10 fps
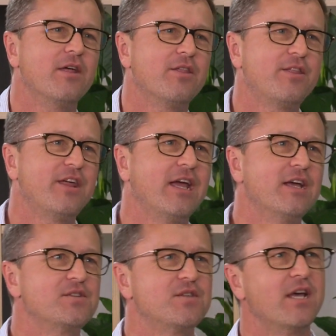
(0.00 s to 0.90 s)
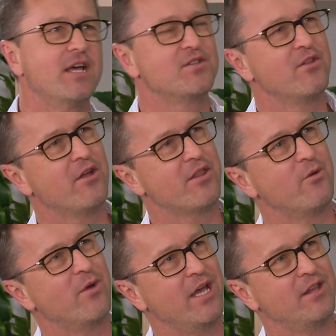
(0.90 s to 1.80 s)
The thing is that it's not
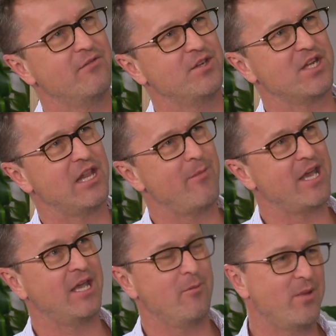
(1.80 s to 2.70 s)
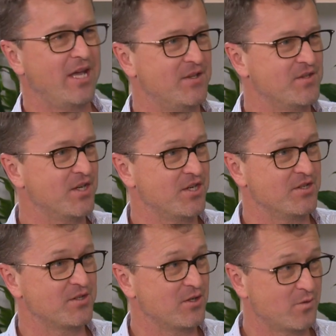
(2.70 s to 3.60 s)
that we're individually making bad
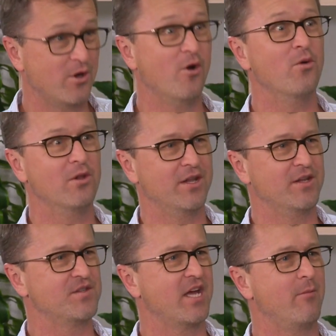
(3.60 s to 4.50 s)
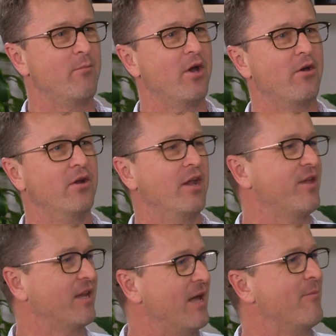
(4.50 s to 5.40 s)
decisions because we're all in the same boat. I
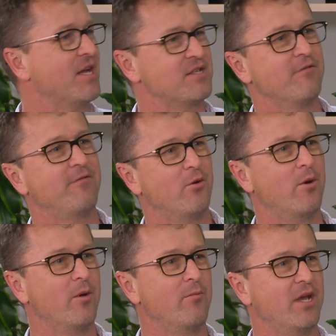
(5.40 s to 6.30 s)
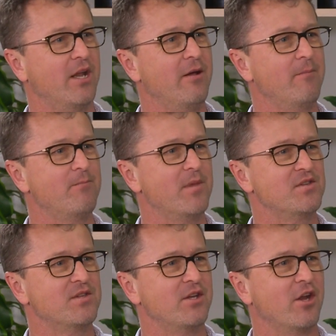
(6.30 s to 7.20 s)
think that makes it feel a bit better.
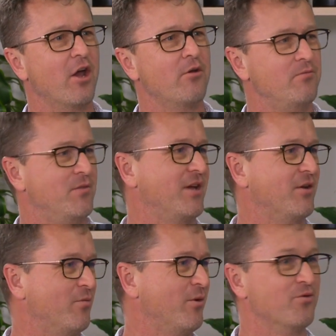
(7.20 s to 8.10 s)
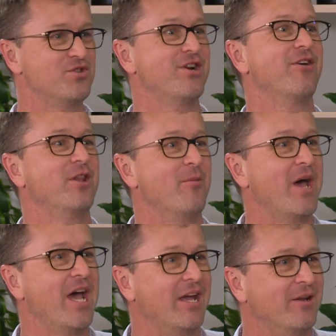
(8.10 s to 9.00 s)
It's, we're all sharing the
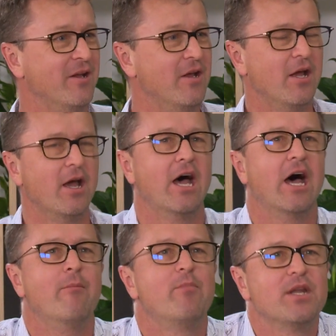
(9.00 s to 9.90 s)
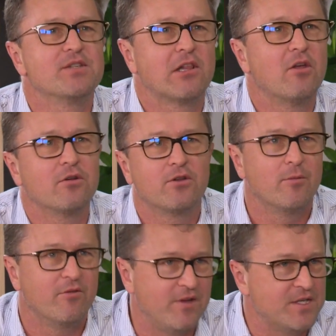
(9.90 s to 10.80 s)
pain. But it's a
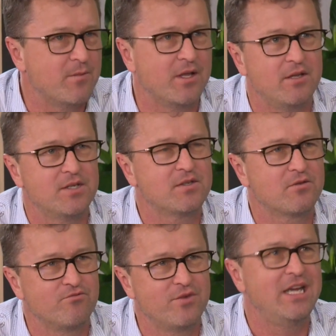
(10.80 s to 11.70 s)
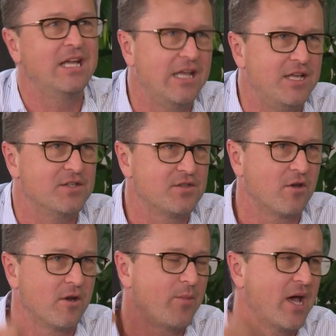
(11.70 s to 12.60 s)
long-term investment. You just really just
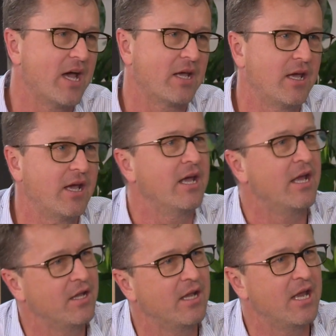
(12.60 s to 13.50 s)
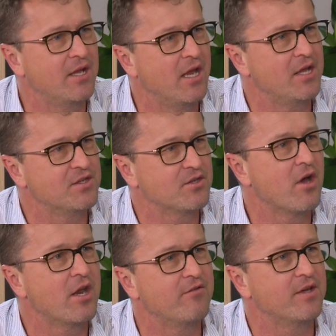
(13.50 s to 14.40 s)
got to park it and just
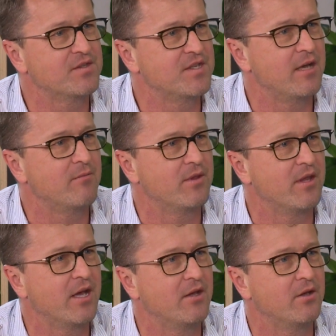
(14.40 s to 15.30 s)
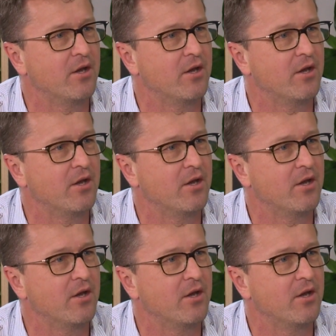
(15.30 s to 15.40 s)
kind of accept that,